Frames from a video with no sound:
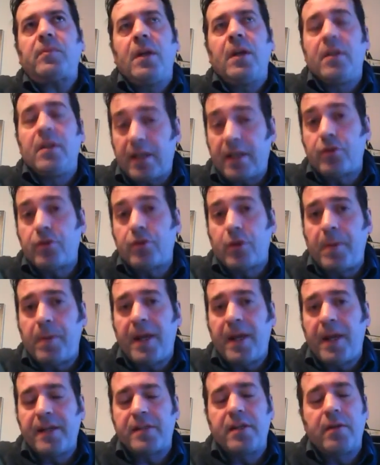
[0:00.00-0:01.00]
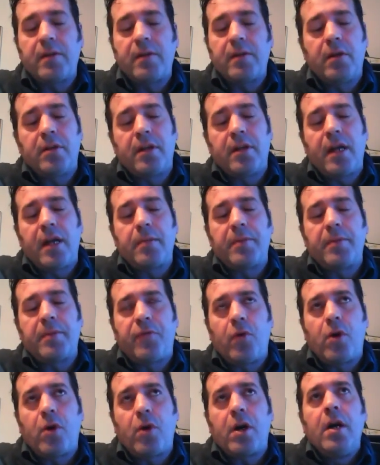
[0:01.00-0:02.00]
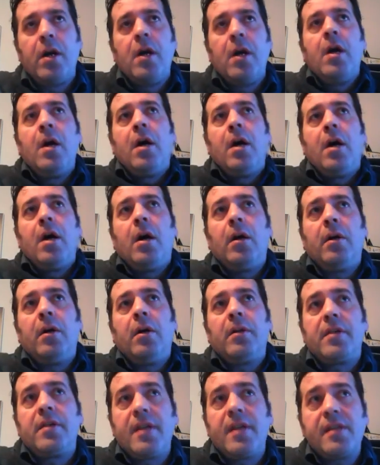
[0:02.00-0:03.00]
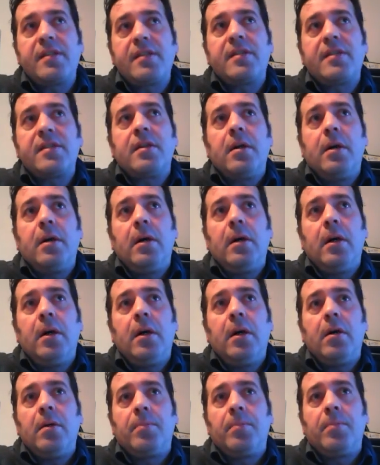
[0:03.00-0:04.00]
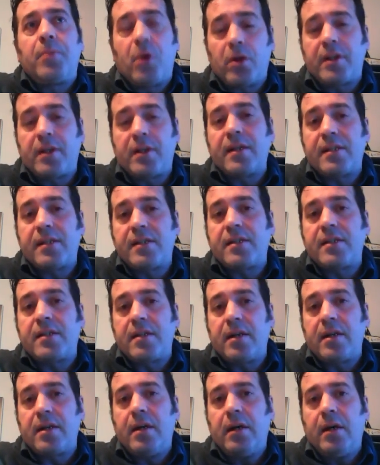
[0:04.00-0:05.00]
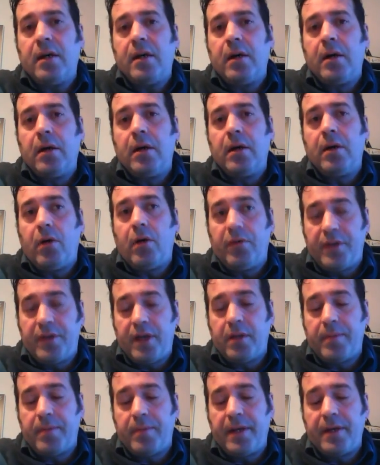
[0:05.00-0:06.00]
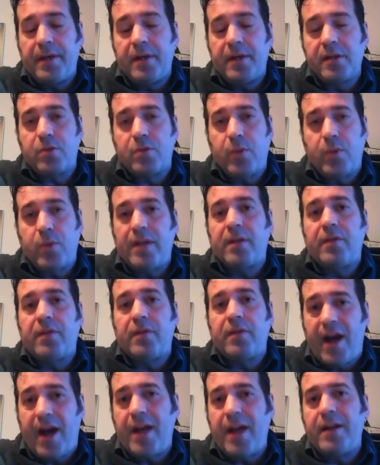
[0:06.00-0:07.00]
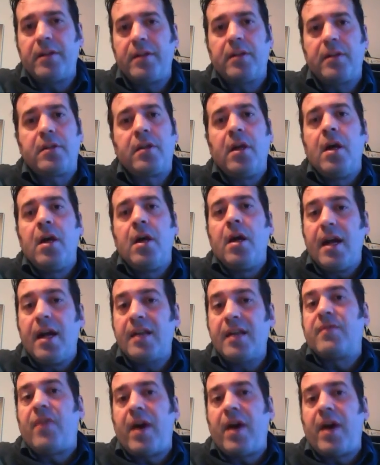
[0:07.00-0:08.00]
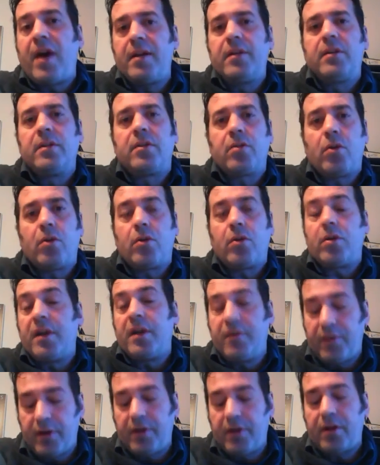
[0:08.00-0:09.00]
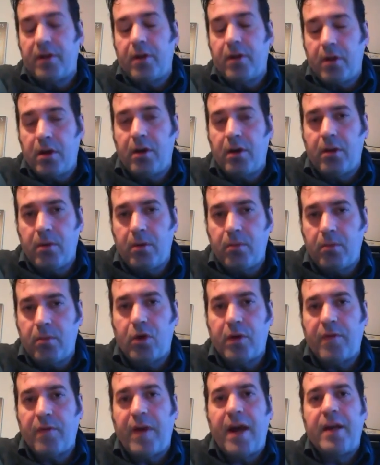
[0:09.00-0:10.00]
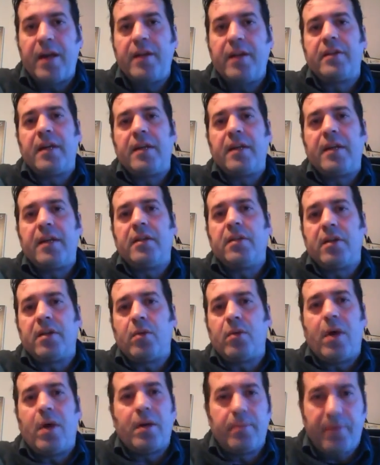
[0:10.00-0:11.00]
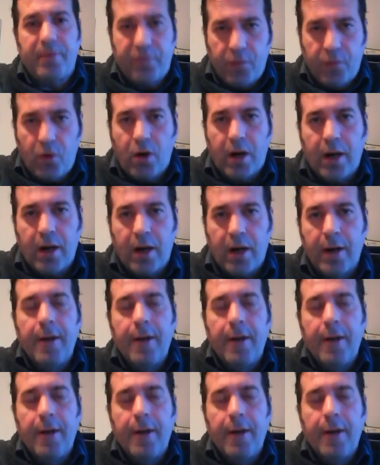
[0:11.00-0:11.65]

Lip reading: that took place the night before. These protests of the Albanians went violent, as violent or even more violent than the one before.